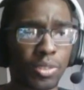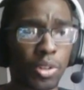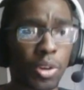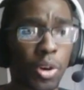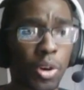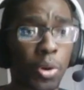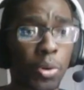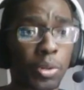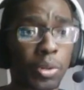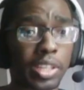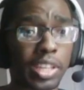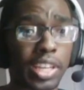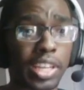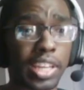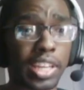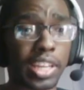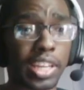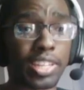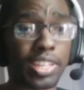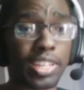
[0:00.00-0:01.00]

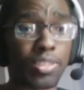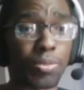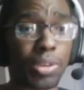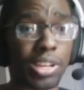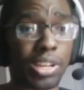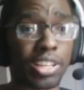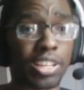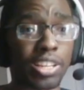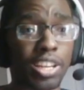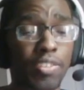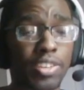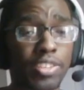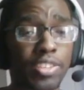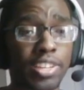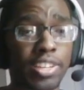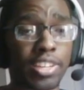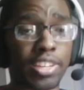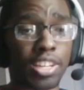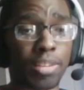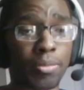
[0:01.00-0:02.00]
Okay, he's wrecking every
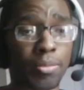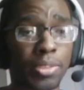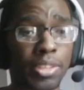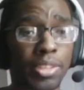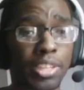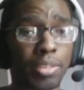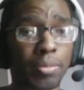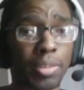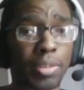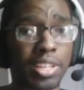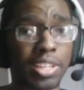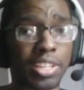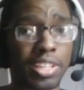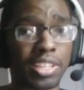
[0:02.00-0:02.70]
daggum thing, man.